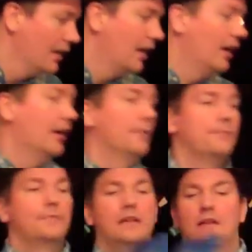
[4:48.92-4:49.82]
Um,
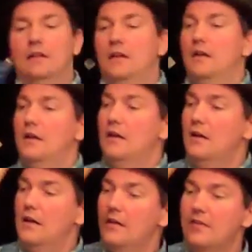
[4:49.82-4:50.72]

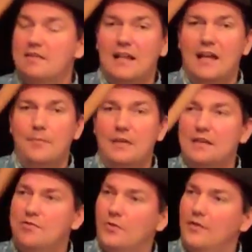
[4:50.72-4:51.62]
this guy I
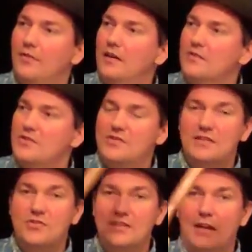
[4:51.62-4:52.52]
made sort of a, just
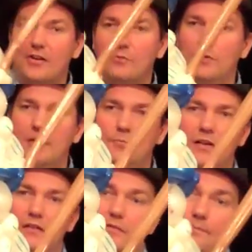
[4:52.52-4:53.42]
a generic one,
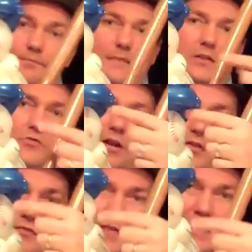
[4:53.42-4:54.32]
but you draw
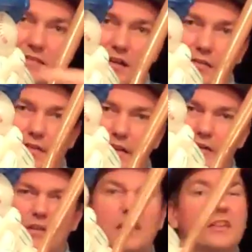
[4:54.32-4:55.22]
the face on
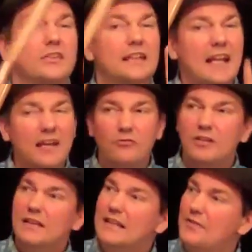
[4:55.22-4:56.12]
there. You can't
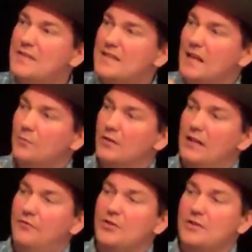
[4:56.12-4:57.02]
really get the same look
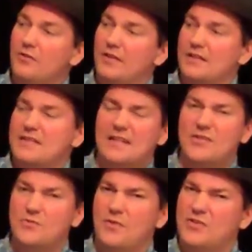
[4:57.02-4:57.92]
if you do the
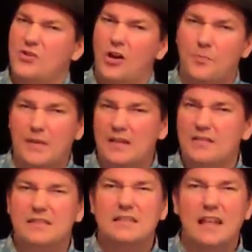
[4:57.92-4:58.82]
stitches with a Sharpie.
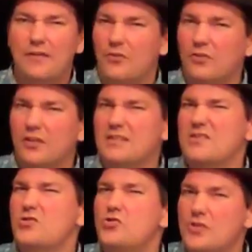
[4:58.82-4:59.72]
It never
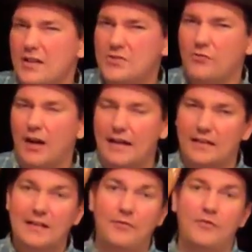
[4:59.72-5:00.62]
looks just right.
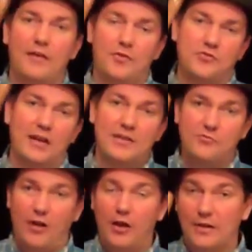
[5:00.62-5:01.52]
Like if you've ever tried
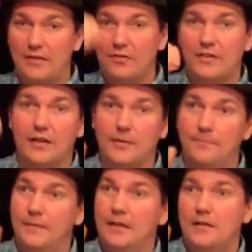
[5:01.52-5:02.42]
drawing the
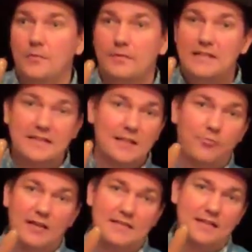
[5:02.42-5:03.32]
Disney
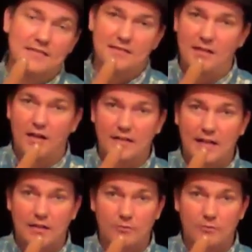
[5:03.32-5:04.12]
princesses on a